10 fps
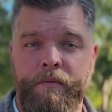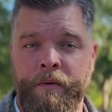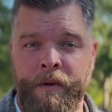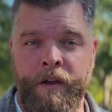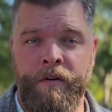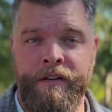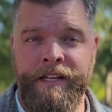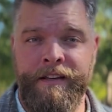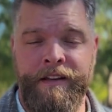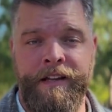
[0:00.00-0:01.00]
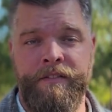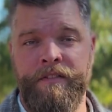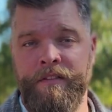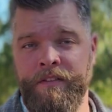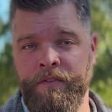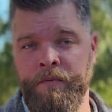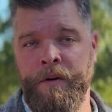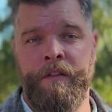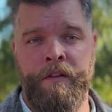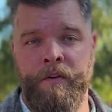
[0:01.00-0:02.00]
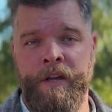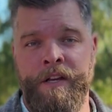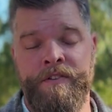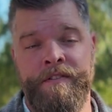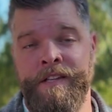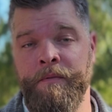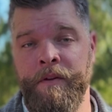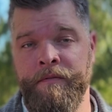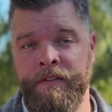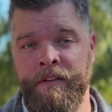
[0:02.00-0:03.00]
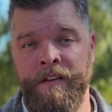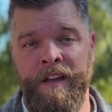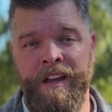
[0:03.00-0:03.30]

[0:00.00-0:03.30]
When we go on date nights, this is one of the locations that we visit